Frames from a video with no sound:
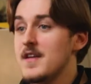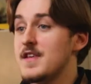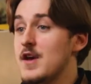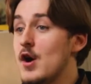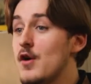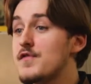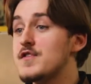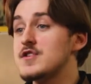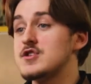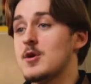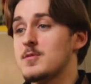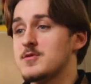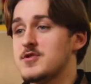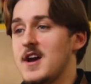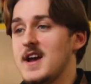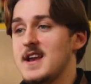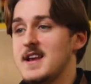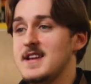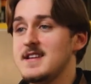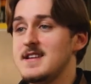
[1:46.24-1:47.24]
The off-the-job
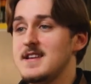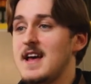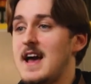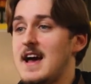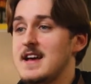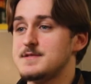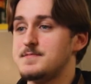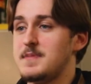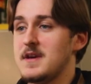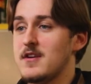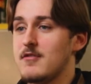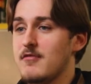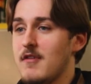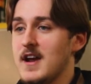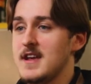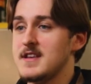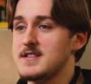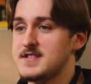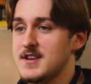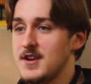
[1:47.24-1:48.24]
training has been
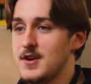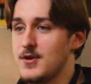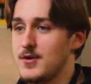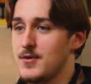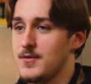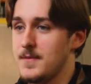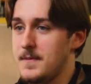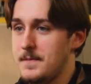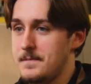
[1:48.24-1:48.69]
great too.